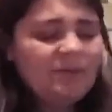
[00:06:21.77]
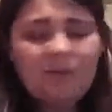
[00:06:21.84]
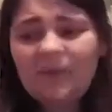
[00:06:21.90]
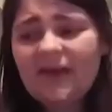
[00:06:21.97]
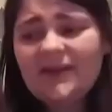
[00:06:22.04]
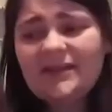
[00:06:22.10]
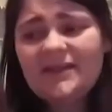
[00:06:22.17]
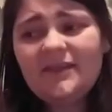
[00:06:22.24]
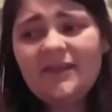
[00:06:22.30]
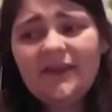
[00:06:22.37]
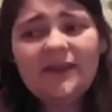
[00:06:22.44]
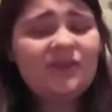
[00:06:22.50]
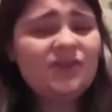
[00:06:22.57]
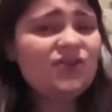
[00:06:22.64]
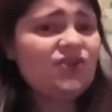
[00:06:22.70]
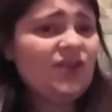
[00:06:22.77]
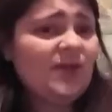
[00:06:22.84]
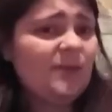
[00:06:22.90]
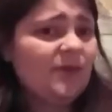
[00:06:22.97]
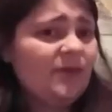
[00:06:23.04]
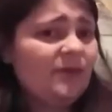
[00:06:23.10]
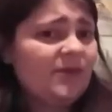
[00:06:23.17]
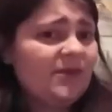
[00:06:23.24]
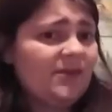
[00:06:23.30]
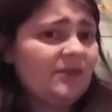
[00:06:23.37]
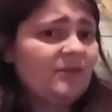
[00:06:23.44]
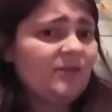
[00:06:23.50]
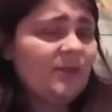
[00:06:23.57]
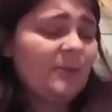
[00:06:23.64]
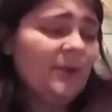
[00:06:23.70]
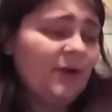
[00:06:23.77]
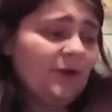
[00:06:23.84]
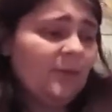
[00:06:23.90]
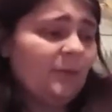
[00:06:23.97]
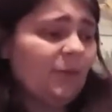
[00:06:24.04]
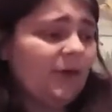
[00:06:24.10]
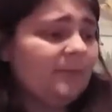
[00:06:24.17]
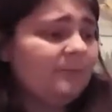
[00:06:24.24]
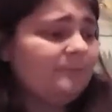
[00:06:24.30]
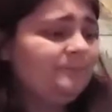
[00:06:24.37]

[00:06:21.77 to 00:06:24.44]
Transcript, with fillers: but I did like the shea butter, the, the butter more.